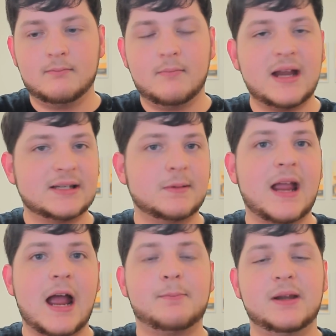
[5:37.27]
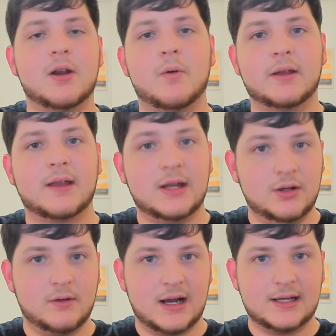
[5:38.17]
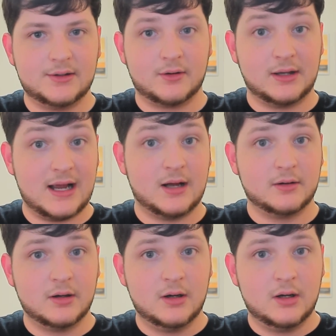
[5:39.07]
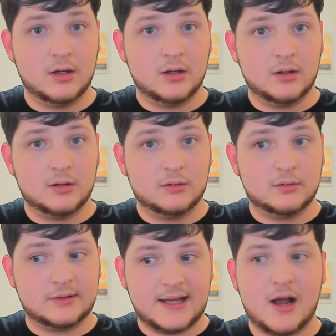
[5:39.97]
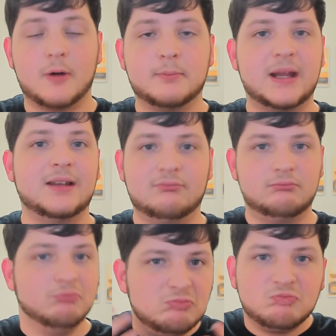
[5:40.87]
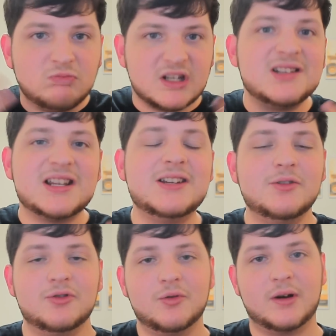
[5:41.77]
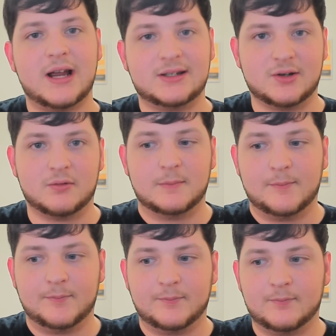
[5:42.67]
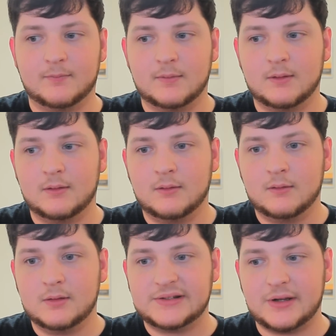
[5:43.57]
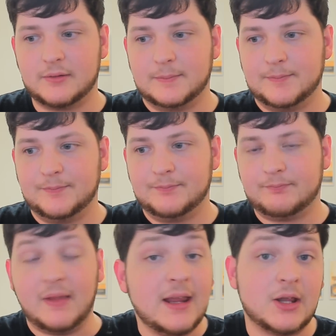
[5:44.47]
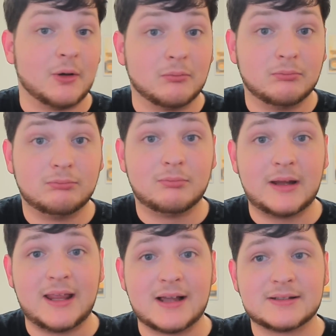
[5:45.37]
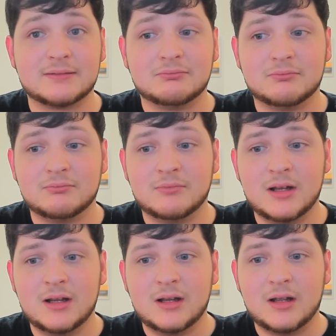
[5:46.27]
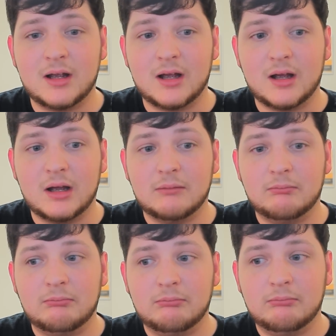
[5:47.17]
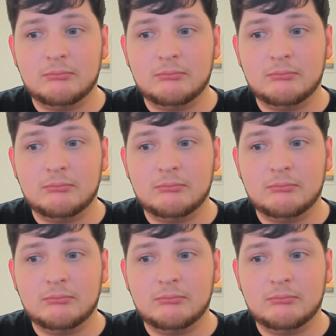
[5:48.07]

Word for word: makes me happy knowing that you guys are allowed to help me continue do what I do. So, thank you, I guess, um,